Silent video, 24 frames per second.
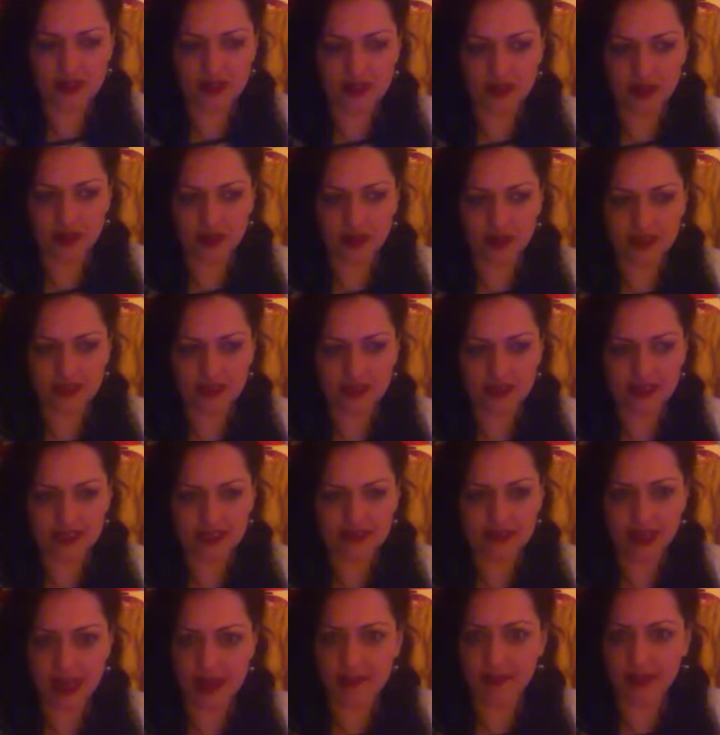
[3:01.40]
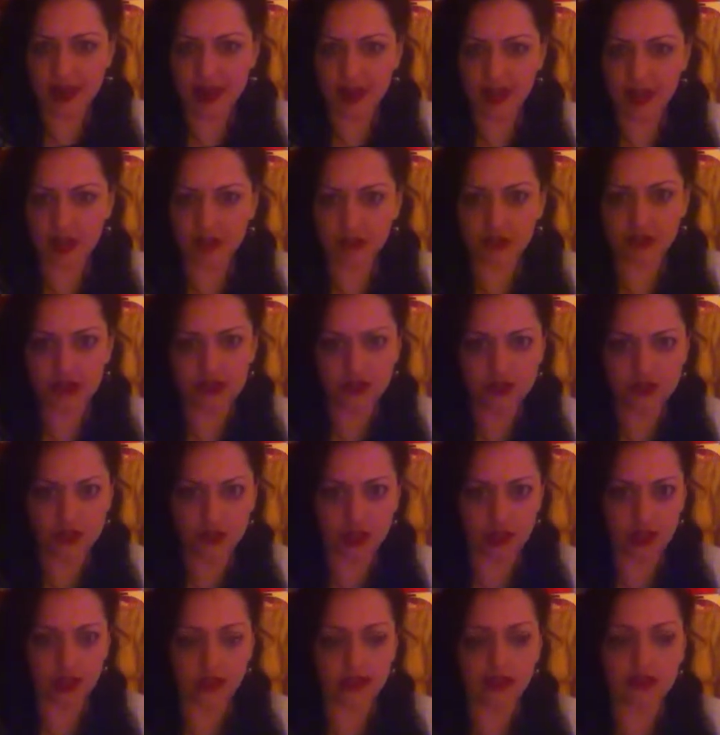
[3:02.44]
think of what it is, like this vampire,
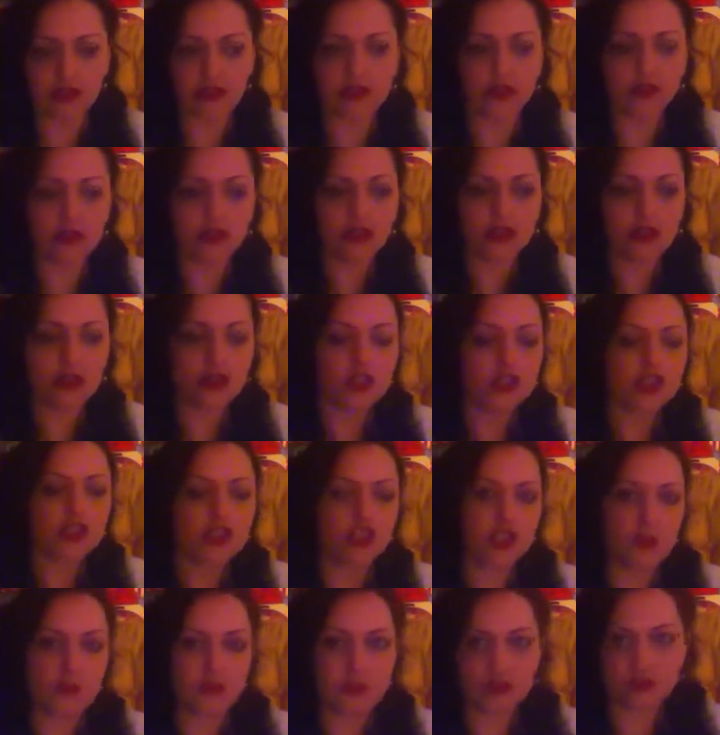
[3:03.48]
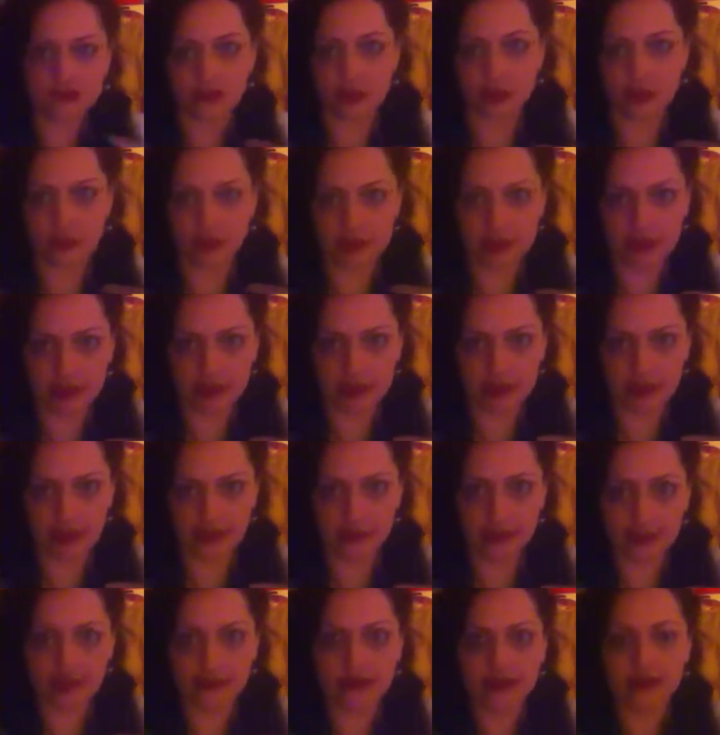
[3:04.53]
blood-drinking, shape-shifting
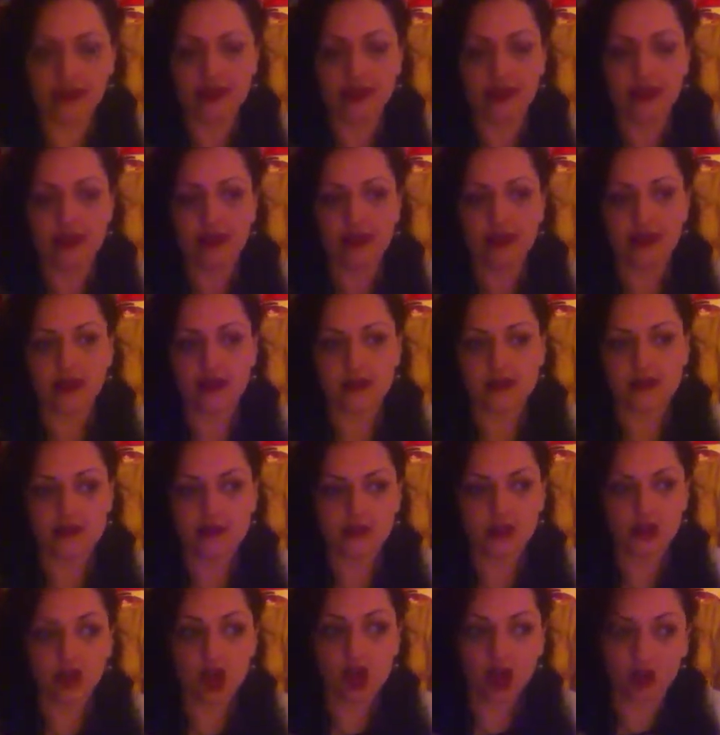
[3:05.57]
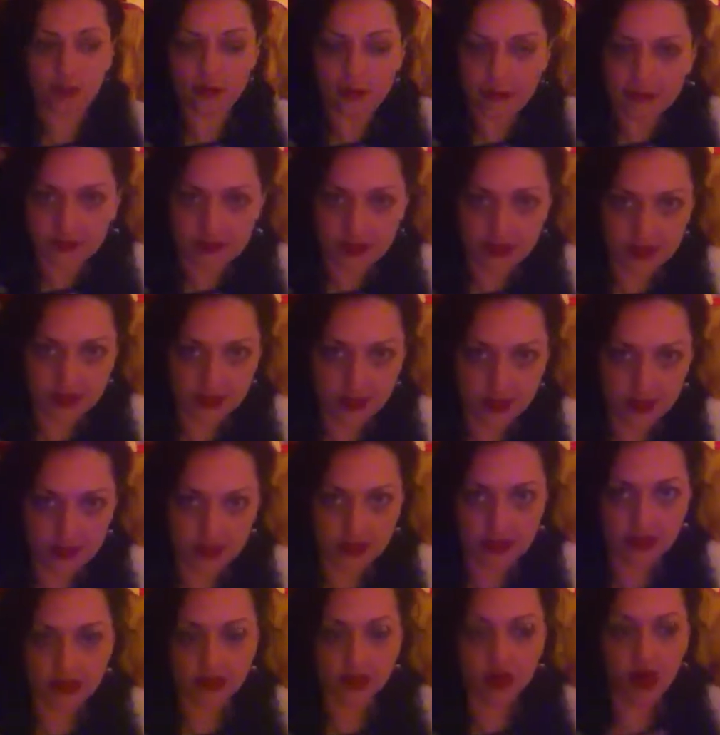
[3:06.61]
reptilians. I mean, there are people that drink
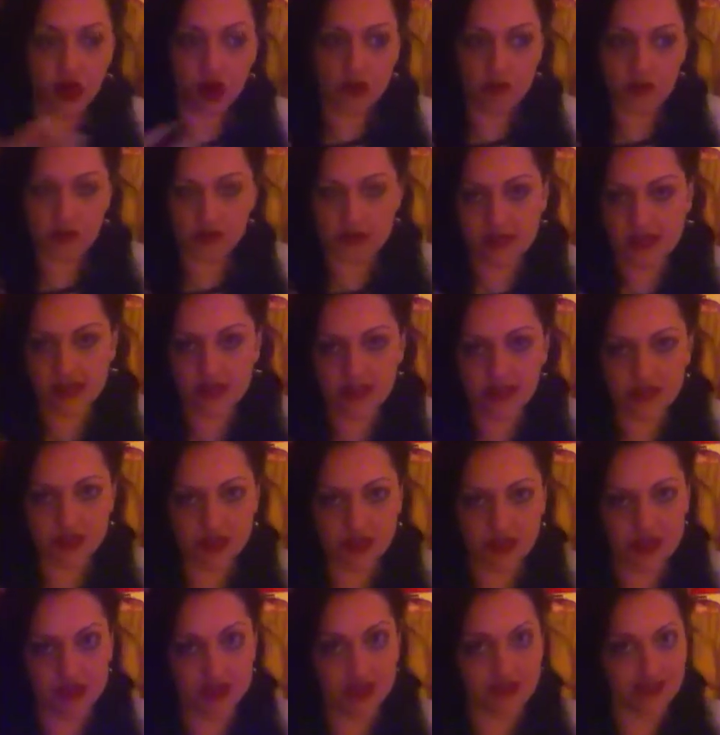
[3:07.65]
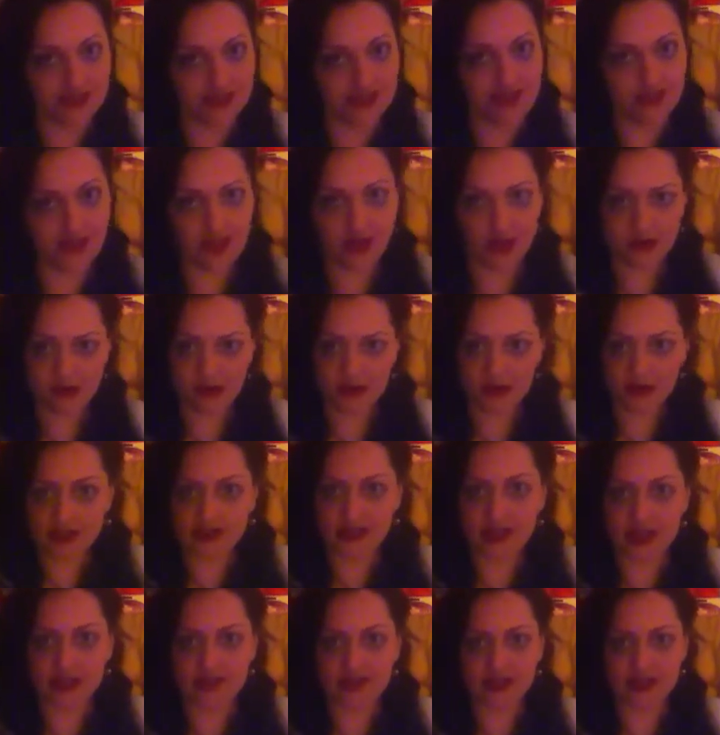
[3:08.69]
blood, there are people that eat children, there are people that
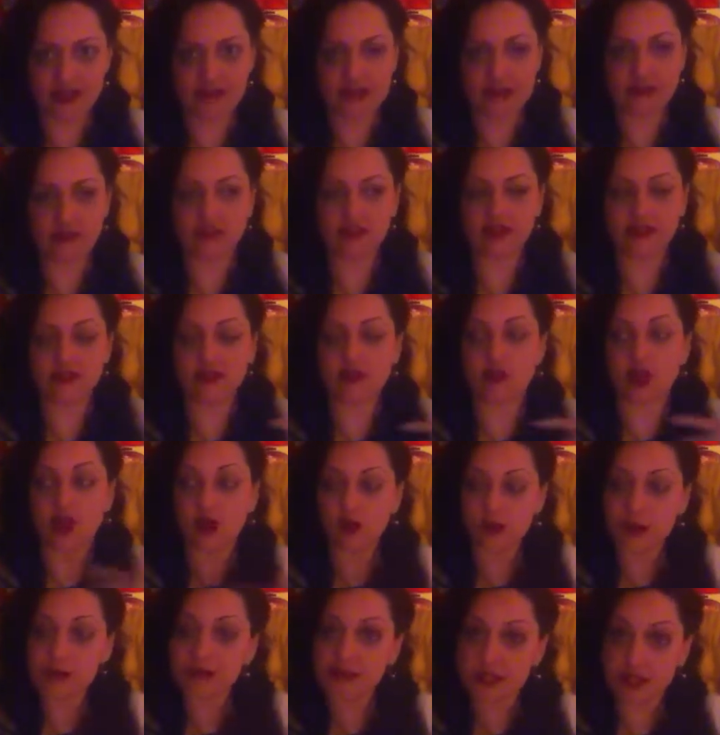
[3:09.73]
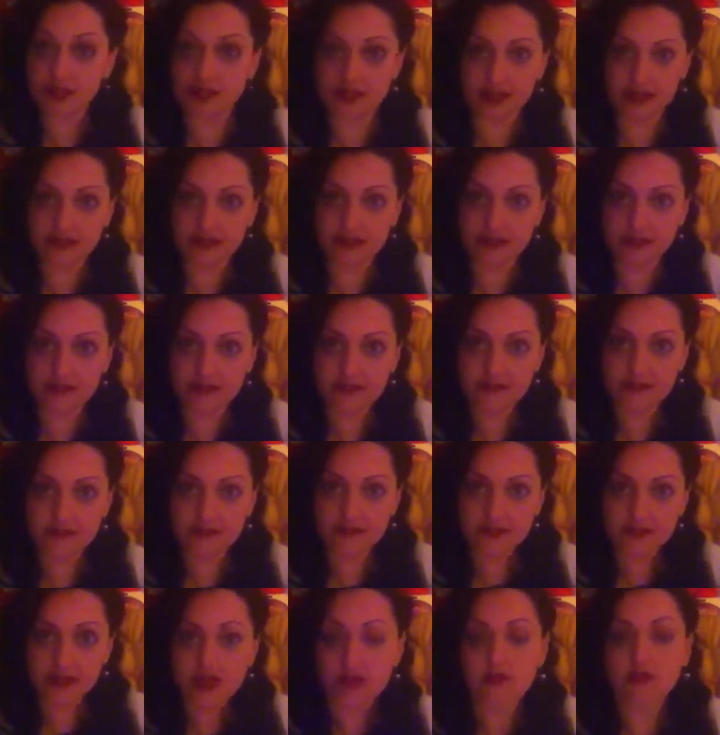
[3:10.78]
sacrifice babies, and there are reptilians.
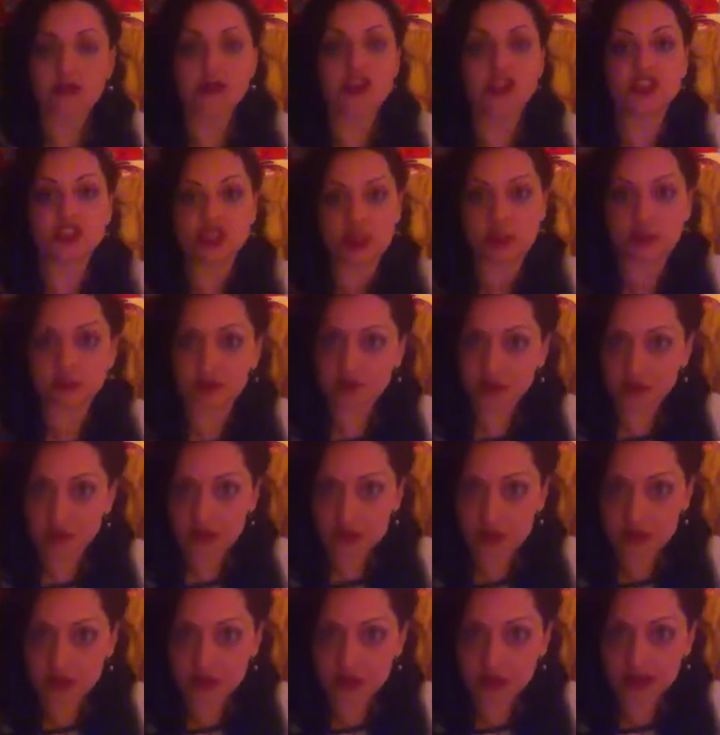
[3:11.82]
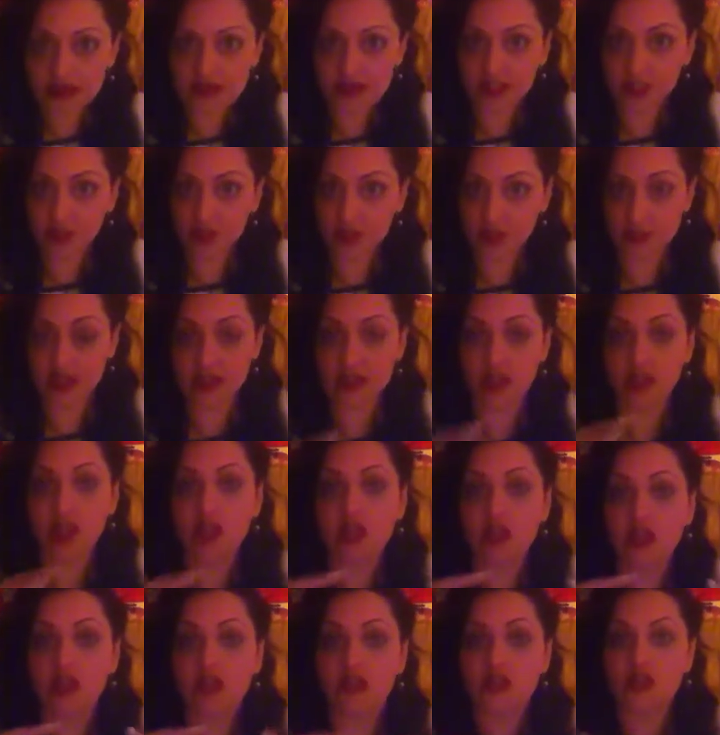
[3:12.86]
But these shape-shifting reptilians that you're being
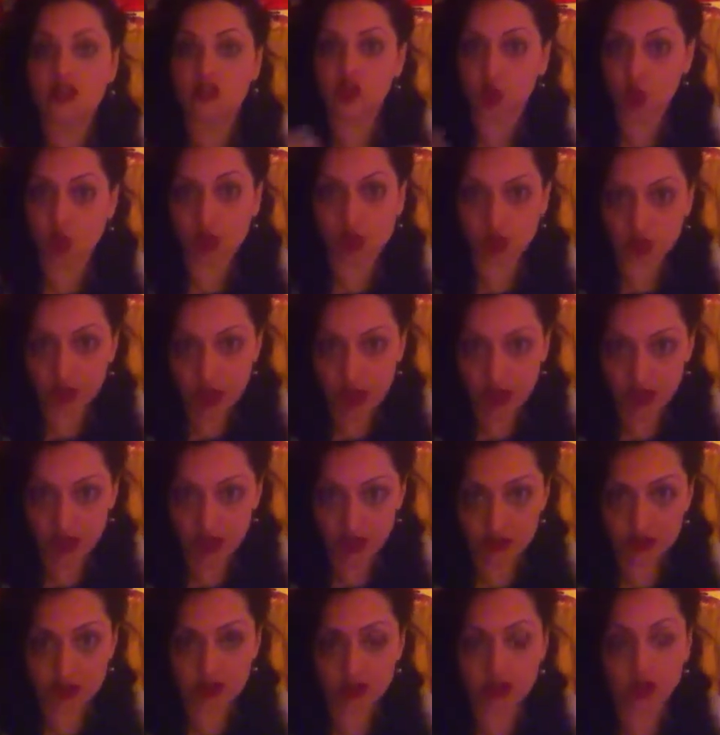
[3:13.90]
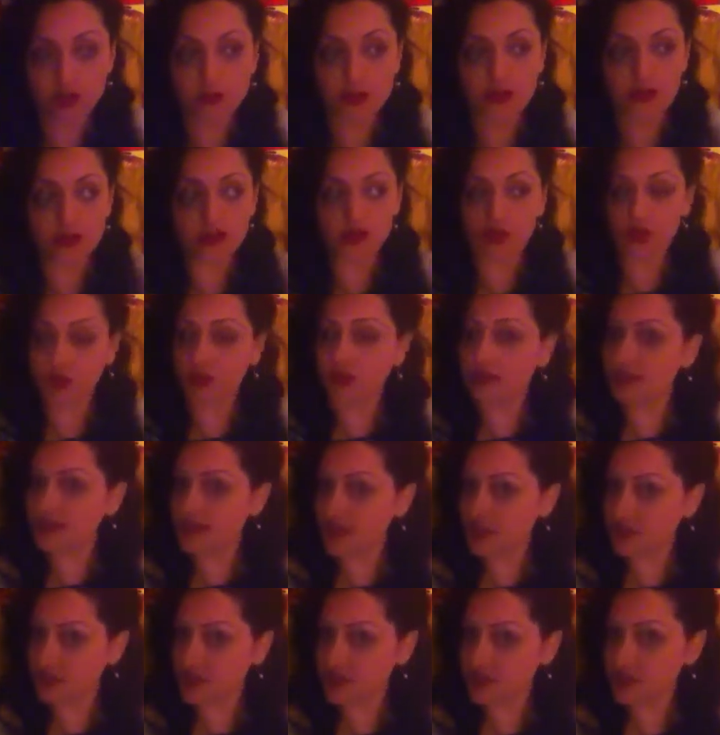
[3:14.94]
sold on YouTube and sold on
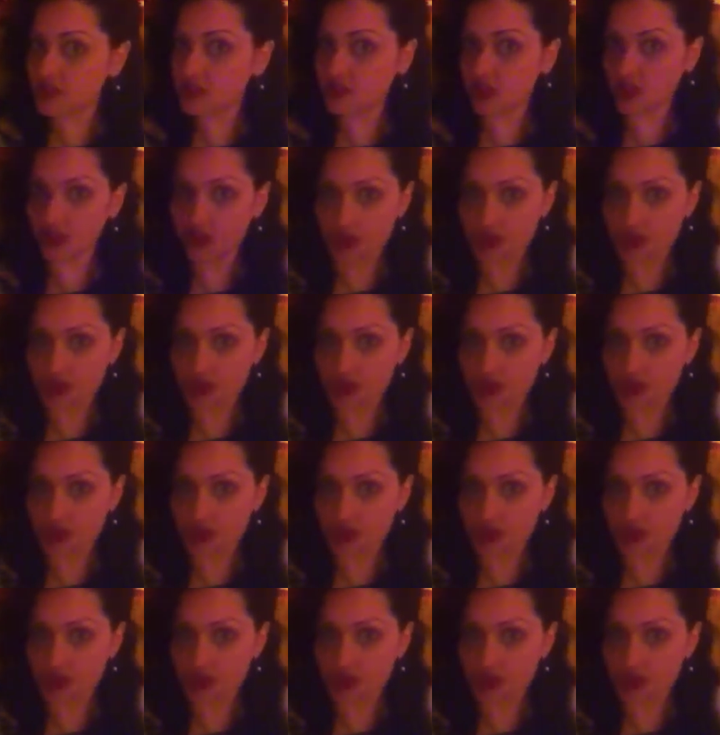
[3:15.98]
television